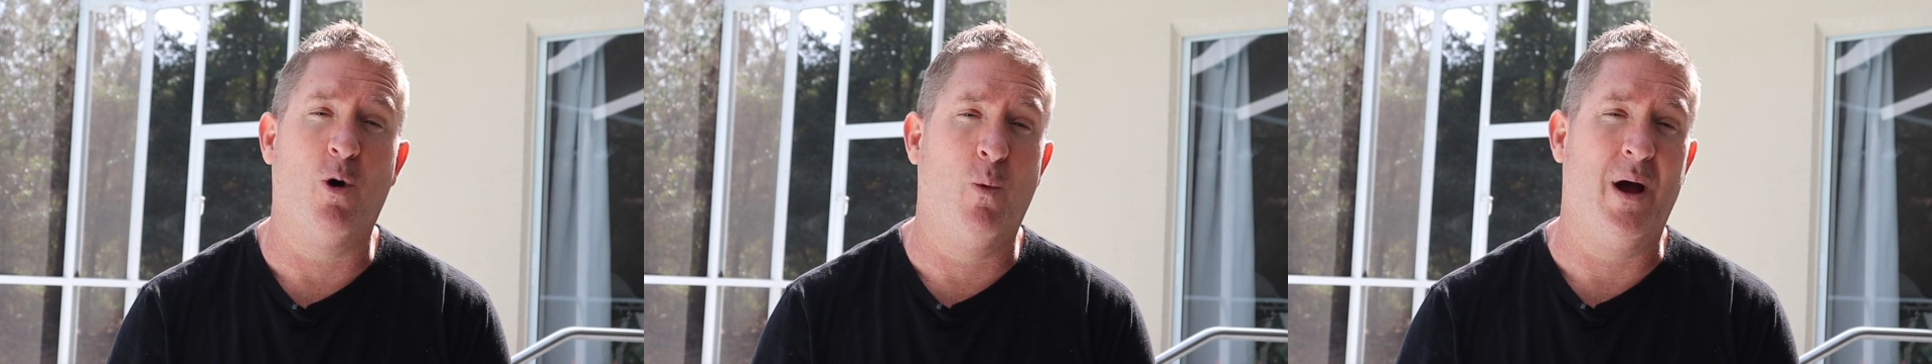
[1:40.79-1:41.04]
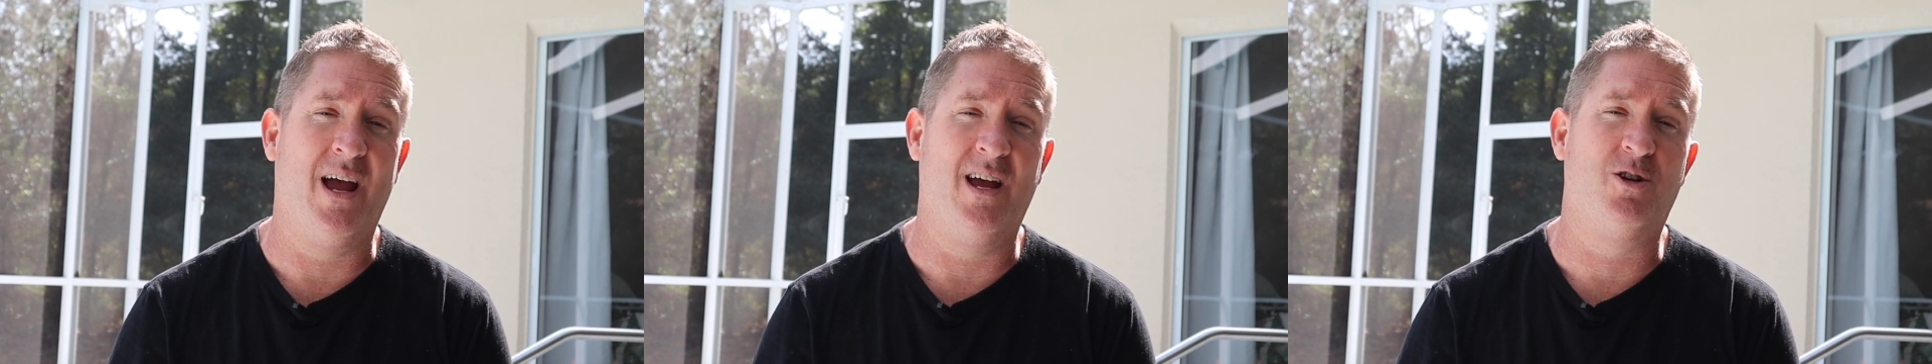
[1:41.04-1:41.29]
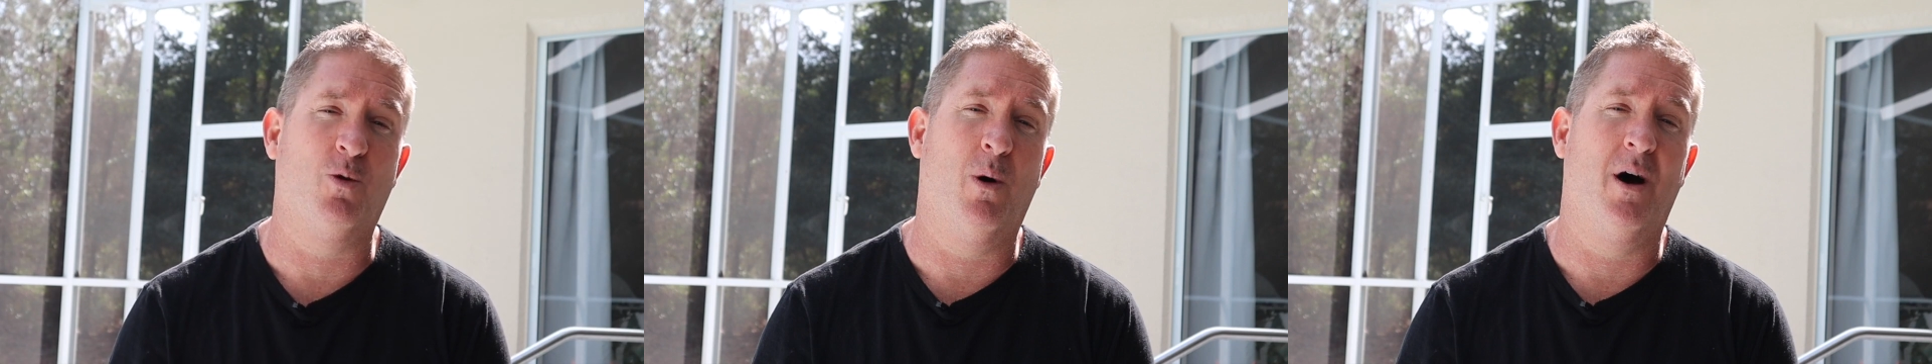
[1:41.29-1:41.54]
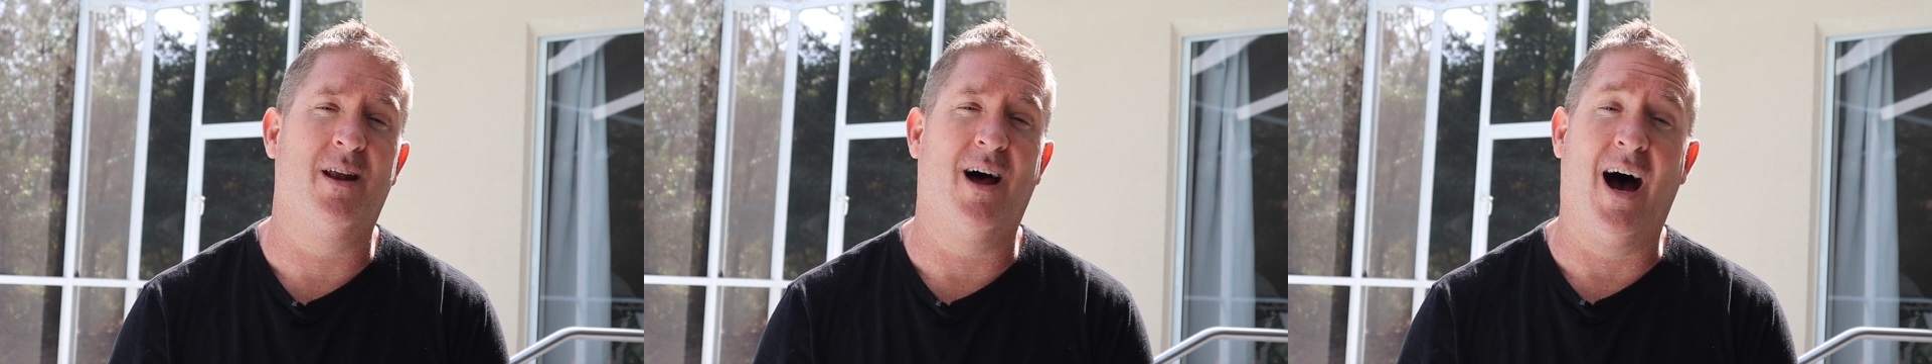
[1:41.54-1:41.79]
away to
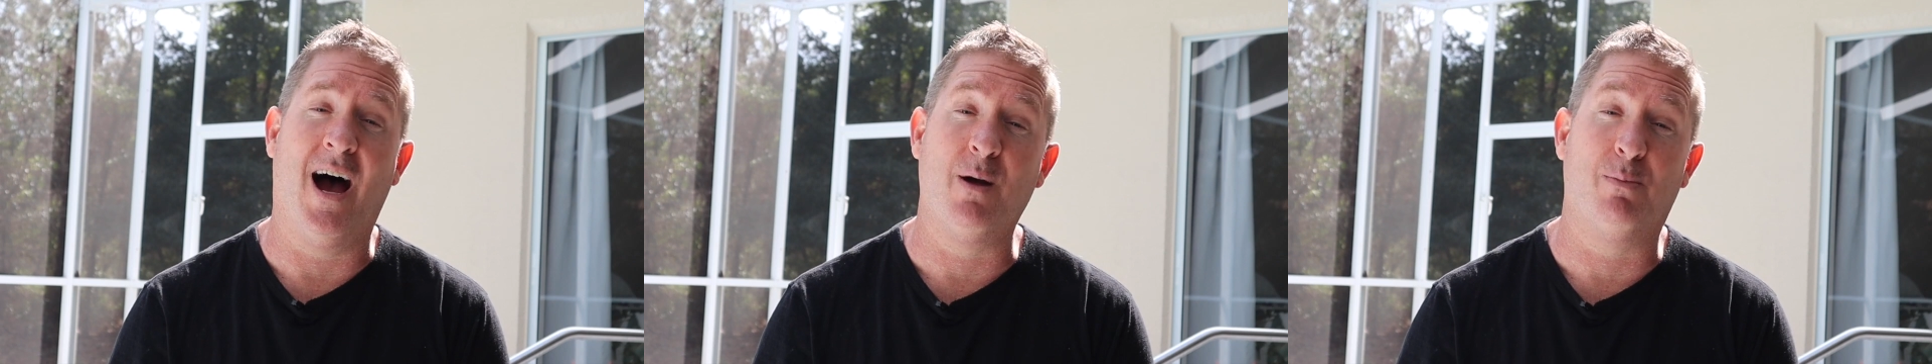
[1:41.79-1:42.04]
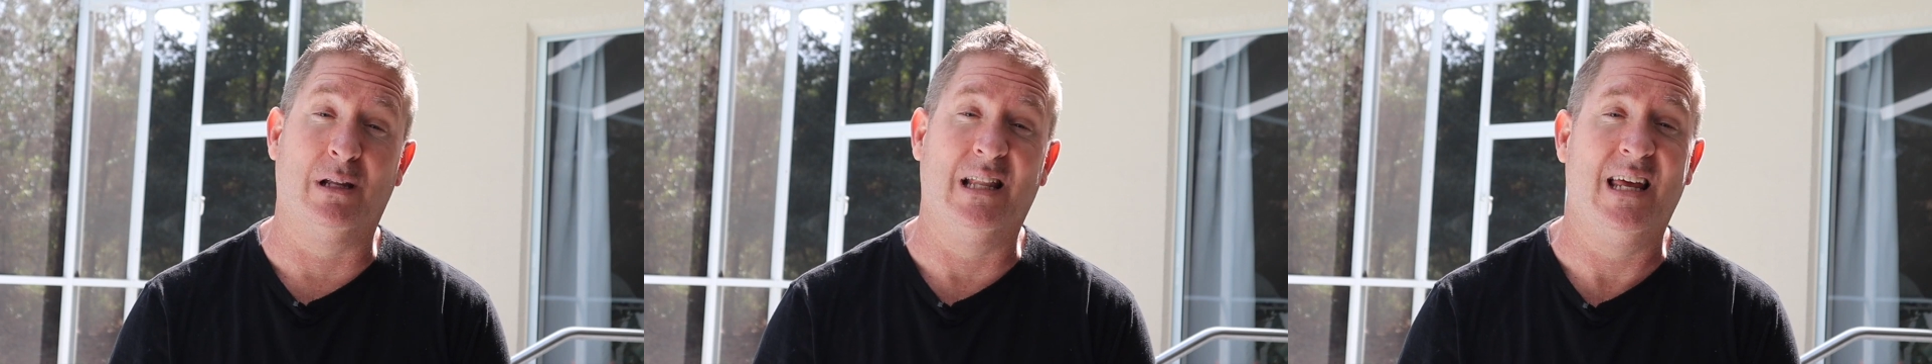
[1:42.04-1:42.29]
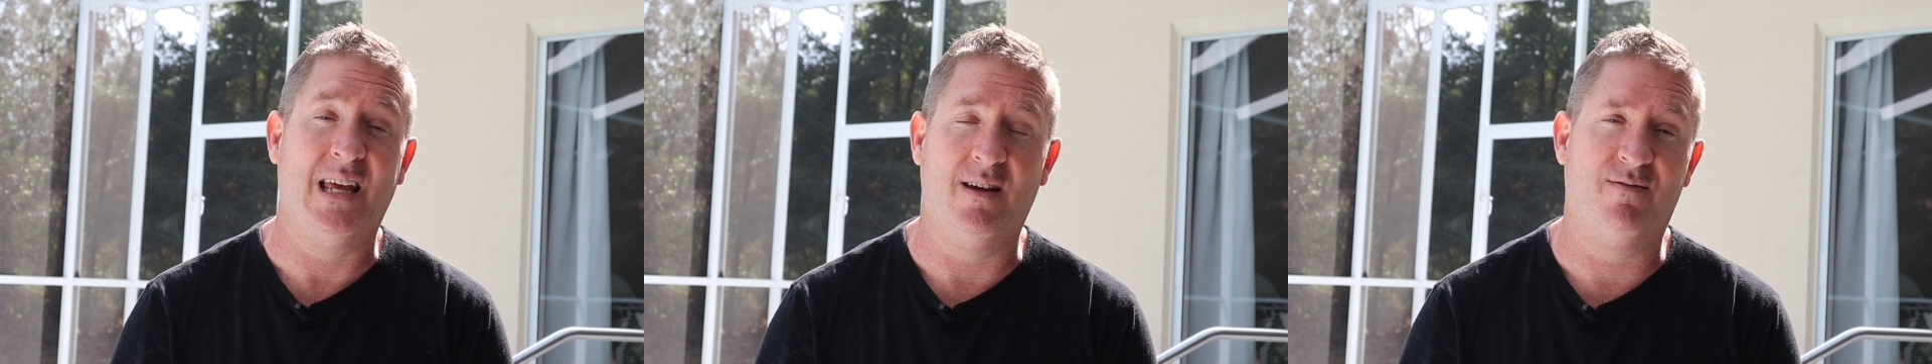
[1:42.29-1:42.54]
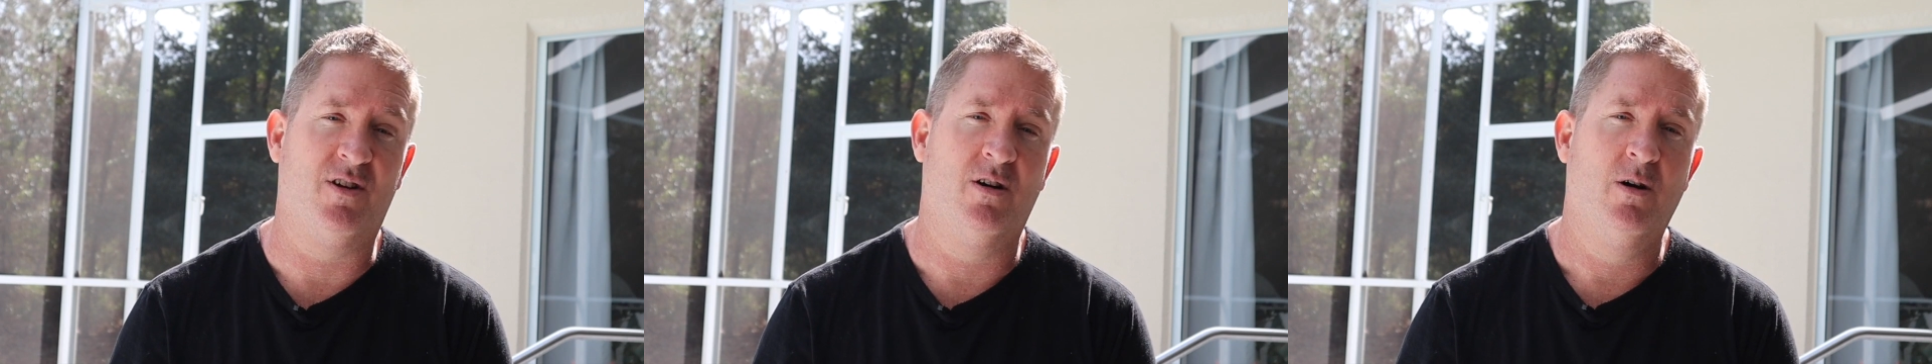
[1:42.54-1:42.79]
what I
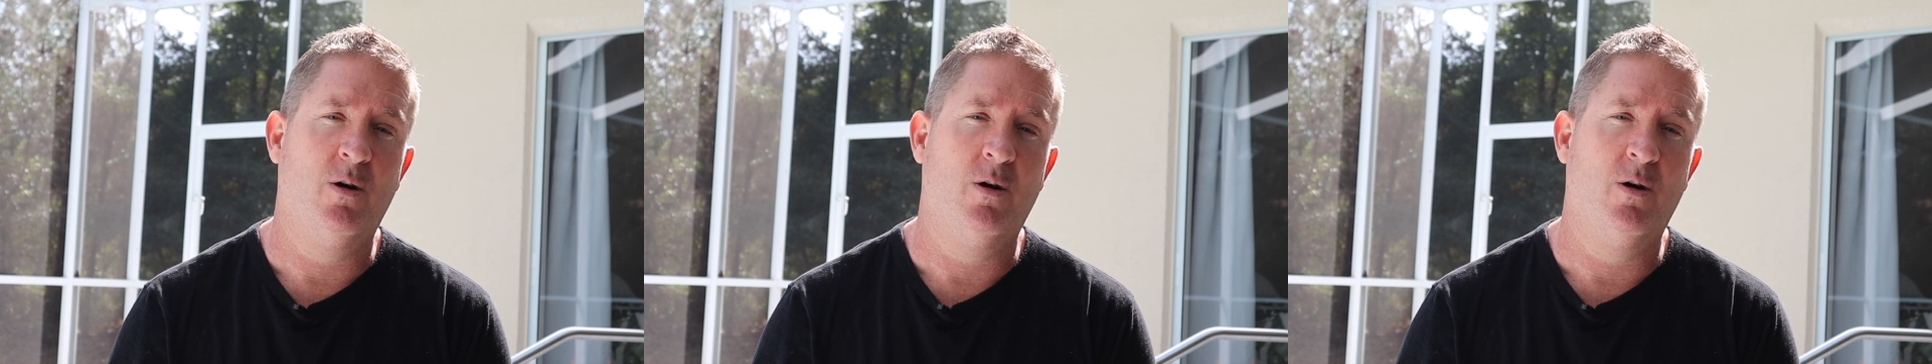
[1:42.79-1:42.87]
believed